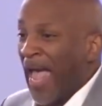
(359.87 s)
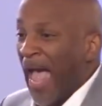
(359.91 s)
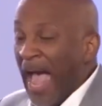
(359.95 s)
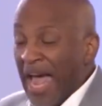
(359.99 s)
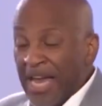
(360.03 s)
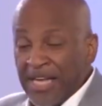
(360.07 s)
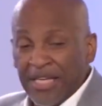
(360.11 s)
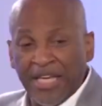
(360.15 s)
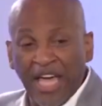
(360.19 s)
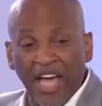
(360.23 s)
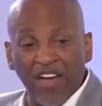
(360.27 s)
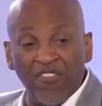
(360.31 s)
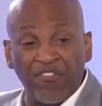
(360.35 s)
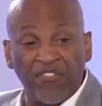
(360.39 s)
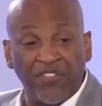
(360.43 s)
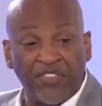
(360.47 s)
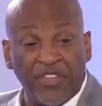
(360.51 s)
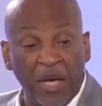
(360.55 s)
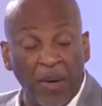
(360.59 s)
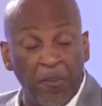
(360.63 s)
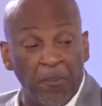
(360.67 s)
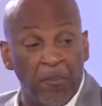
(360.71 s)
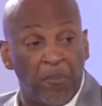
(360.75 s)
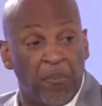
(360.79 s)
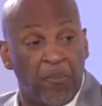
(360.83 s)
And give
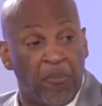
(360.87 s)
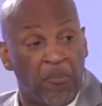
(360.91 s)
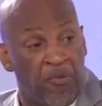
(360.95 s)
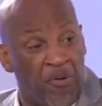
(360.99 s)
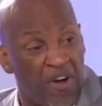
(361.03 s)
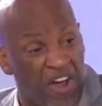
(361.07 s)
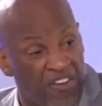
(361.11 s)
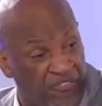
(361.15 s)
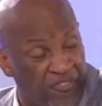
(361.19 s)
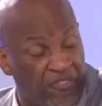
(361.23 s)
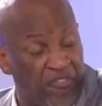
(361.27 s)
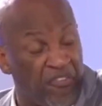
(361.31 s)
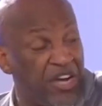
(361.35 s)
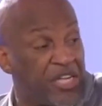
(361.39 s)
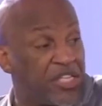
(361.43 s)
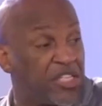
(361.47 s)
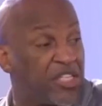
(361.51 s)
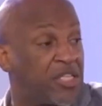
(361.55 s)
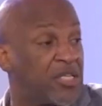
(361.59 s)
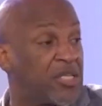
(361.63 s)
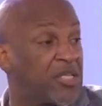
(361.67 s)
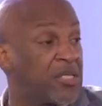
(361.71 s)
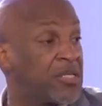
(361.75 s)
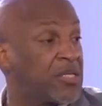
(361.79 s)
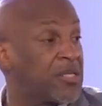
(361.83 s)
them
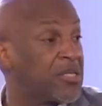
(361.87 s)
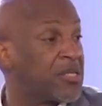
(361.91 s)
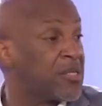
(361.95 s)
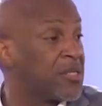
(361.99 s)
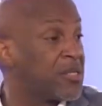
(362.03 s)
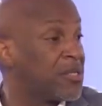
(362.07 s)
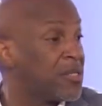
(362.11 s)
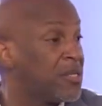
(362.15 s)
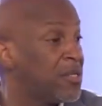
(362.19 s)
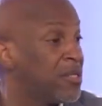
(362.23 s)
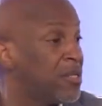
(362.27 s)
preference.